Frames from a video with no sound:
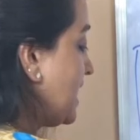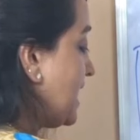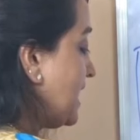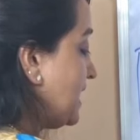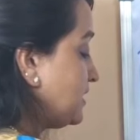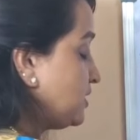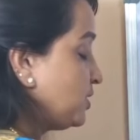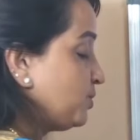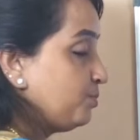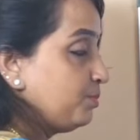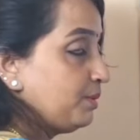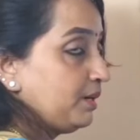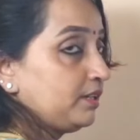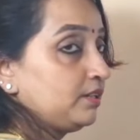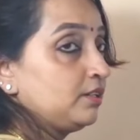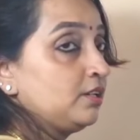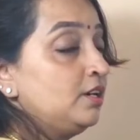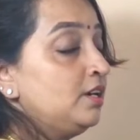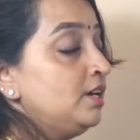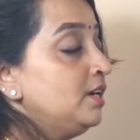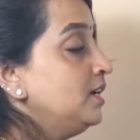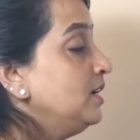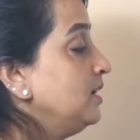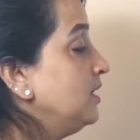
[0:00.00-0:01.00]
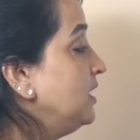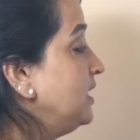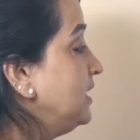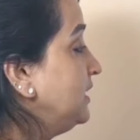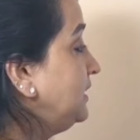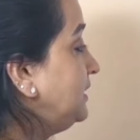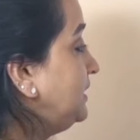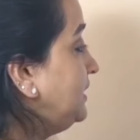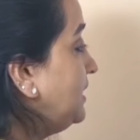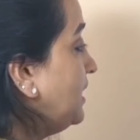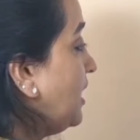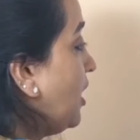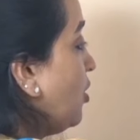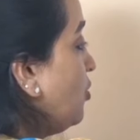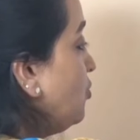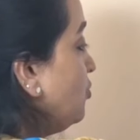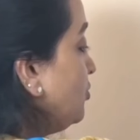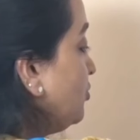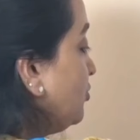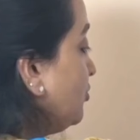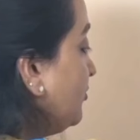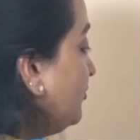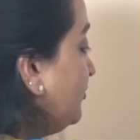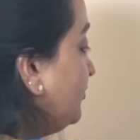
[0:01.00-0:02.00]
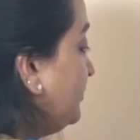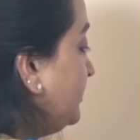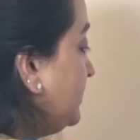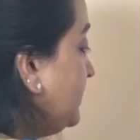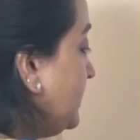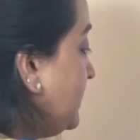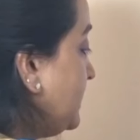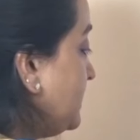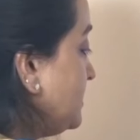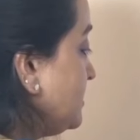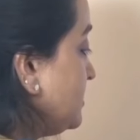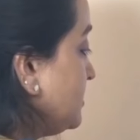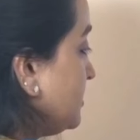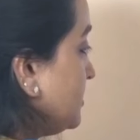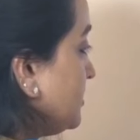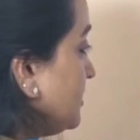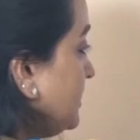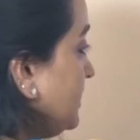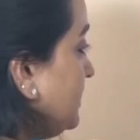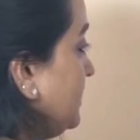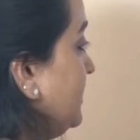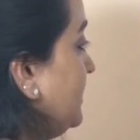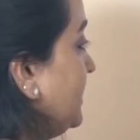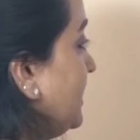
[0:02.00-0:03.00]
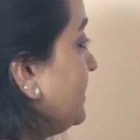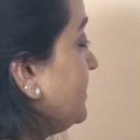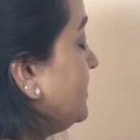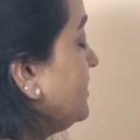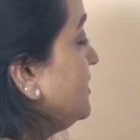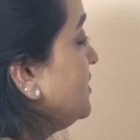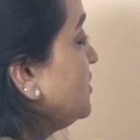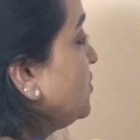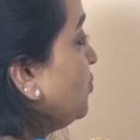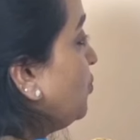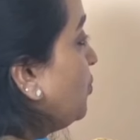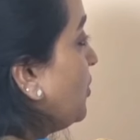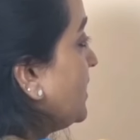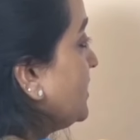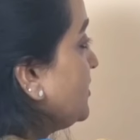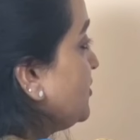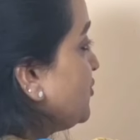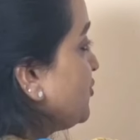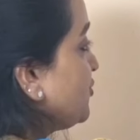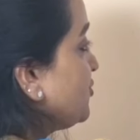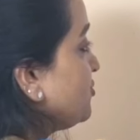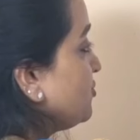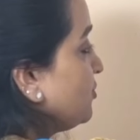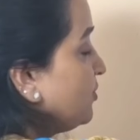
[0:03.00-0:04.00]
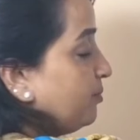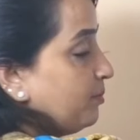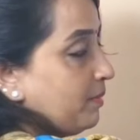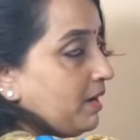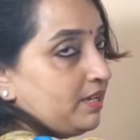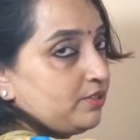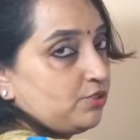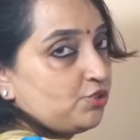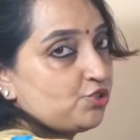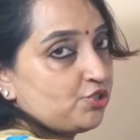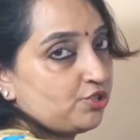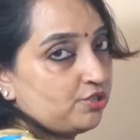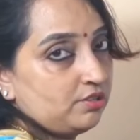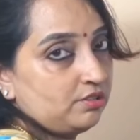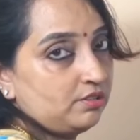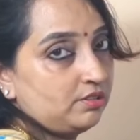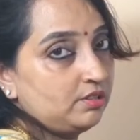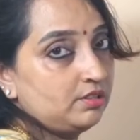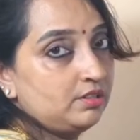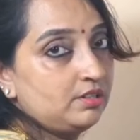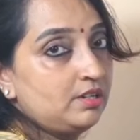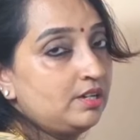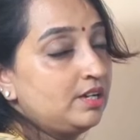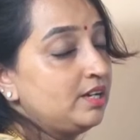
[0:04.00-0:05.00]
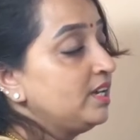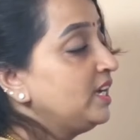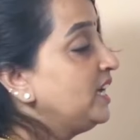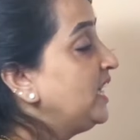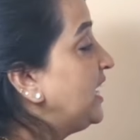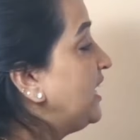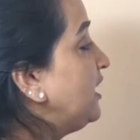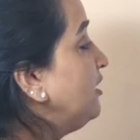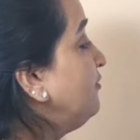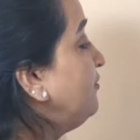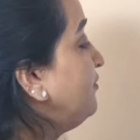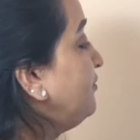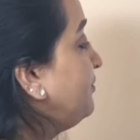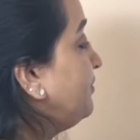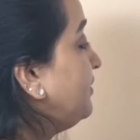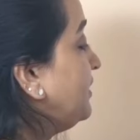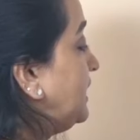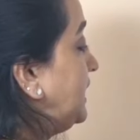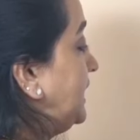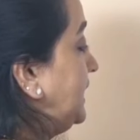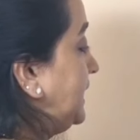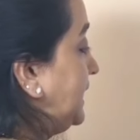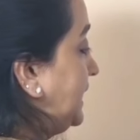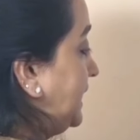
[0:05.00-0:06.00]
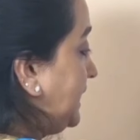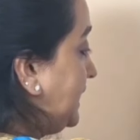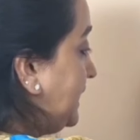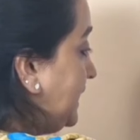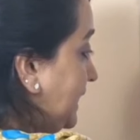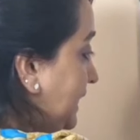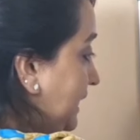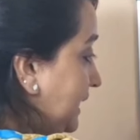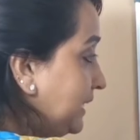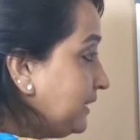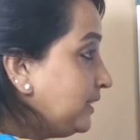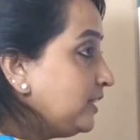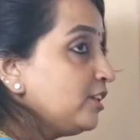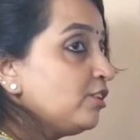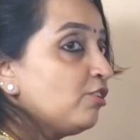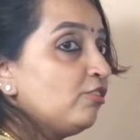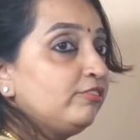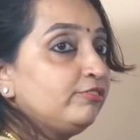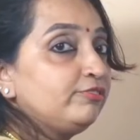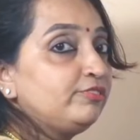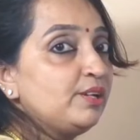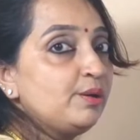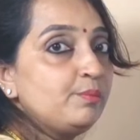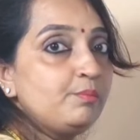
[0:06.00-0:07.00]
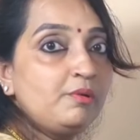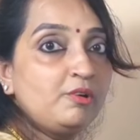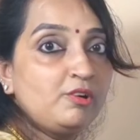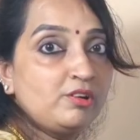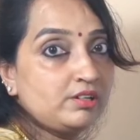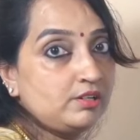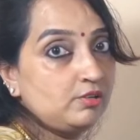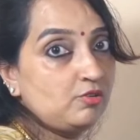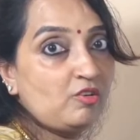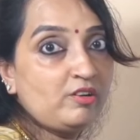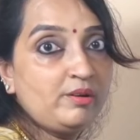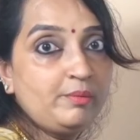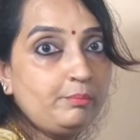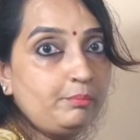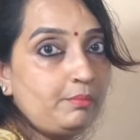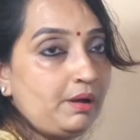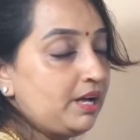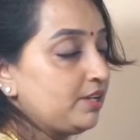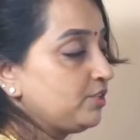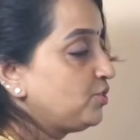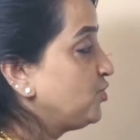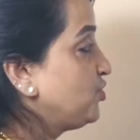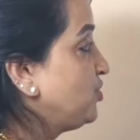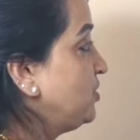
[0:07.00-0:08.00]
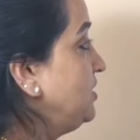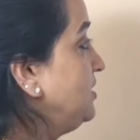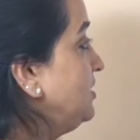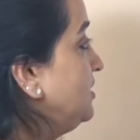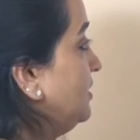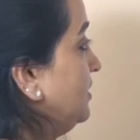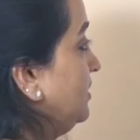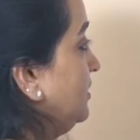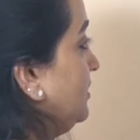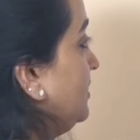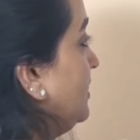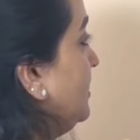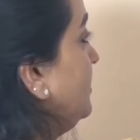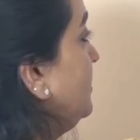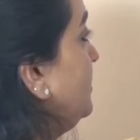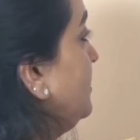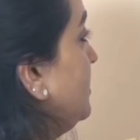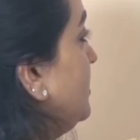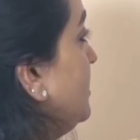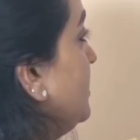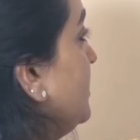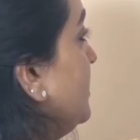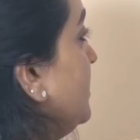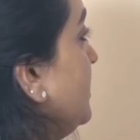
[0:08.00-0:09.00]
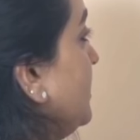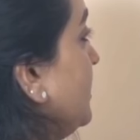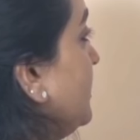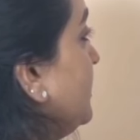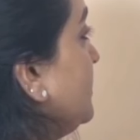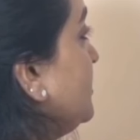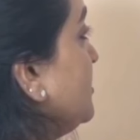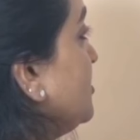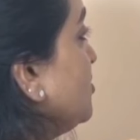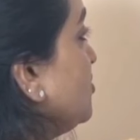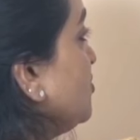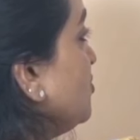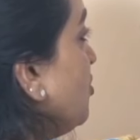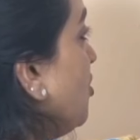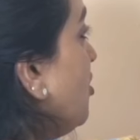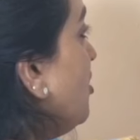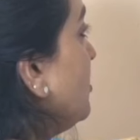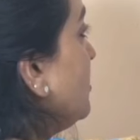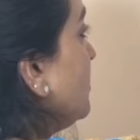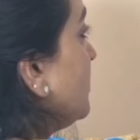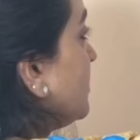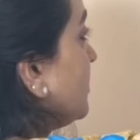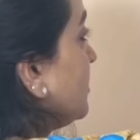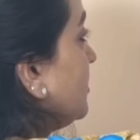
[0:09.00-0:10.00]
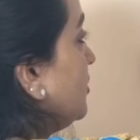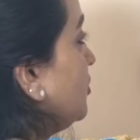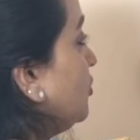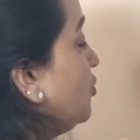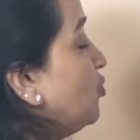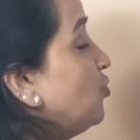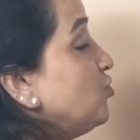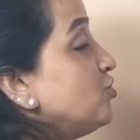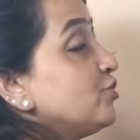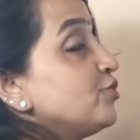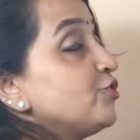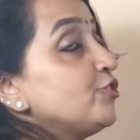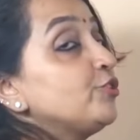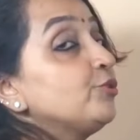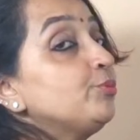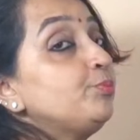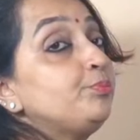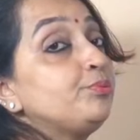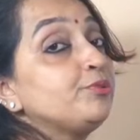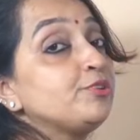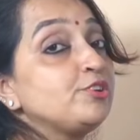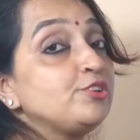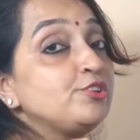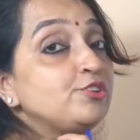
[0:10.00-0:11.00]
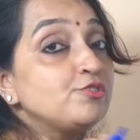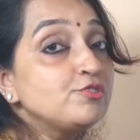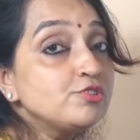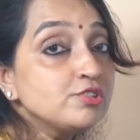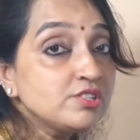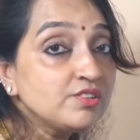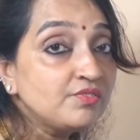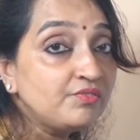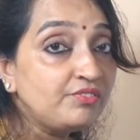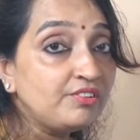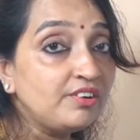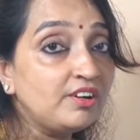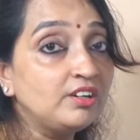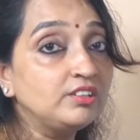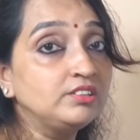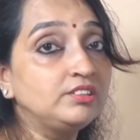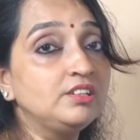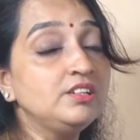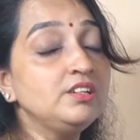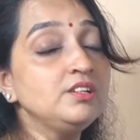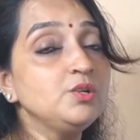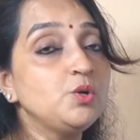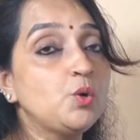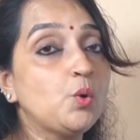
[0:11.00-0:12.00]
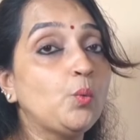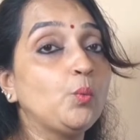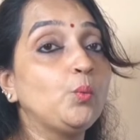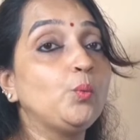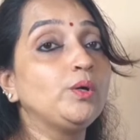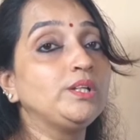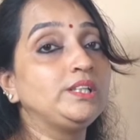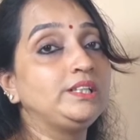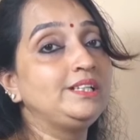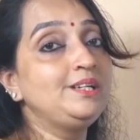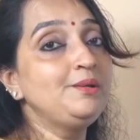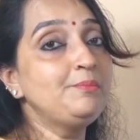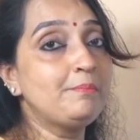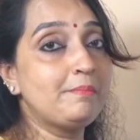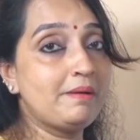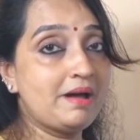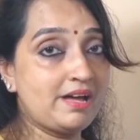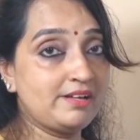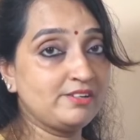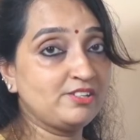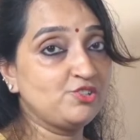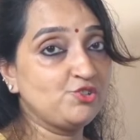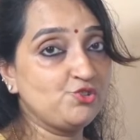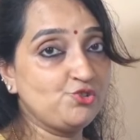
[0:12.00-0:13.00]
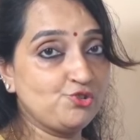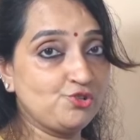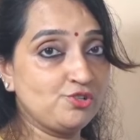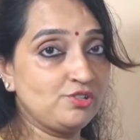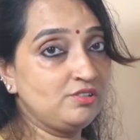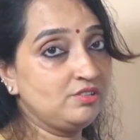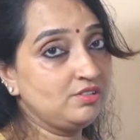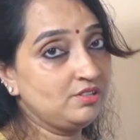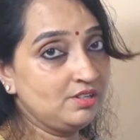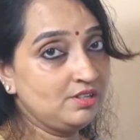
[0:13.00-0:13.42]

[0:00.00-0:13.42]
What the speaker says: aspect. Out of these three, at least one should match. If either of them are not matching, then it is not good to produce further with the marriage.